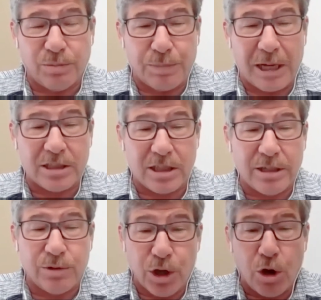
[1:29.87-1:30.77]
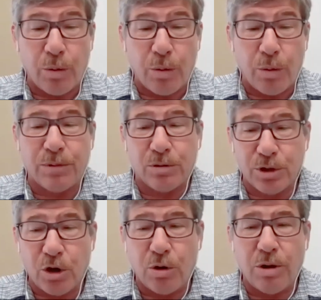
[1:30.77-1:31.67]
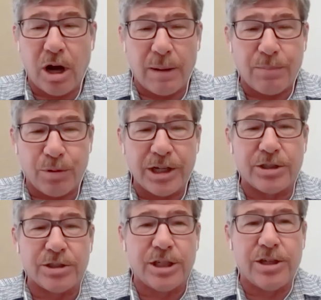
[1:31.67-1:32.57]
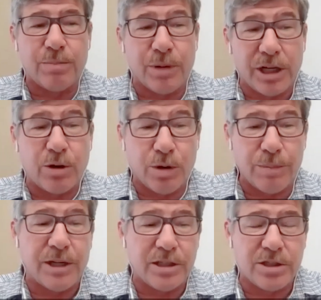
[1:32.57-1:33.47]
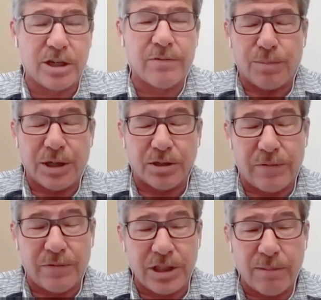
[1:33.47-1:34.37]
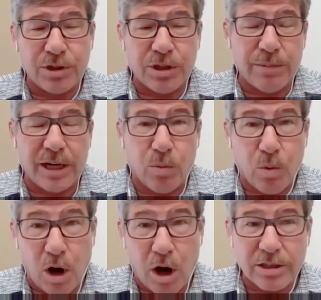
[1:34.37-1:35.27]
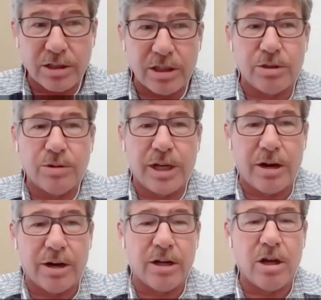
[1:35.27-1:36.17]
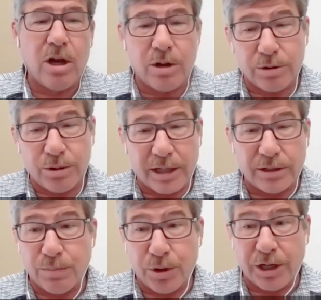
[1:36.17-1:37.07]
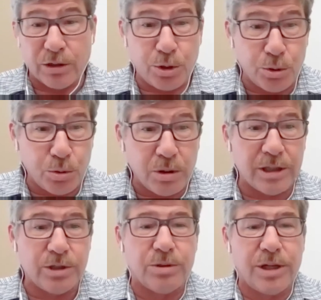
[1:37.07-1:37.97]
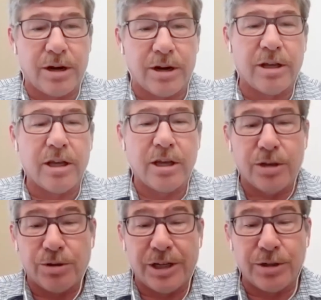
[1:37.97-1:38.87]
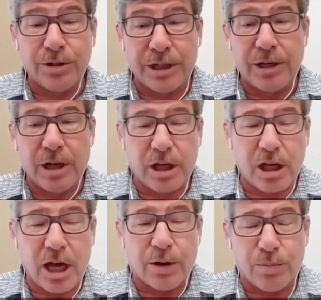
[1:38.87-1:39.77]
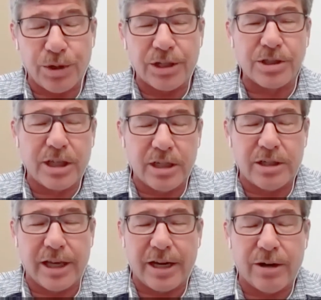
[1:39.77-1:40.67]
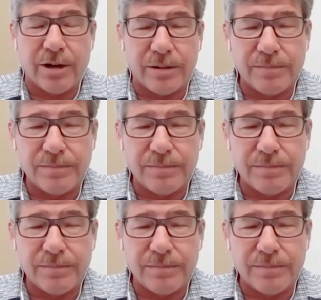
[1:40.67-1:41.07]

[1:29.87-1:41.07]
Basically no people, no operations in there but equipment itself. Because every time somebody walks into an area or tries to bring a tool into an area, you're entering a lot of risk into that area.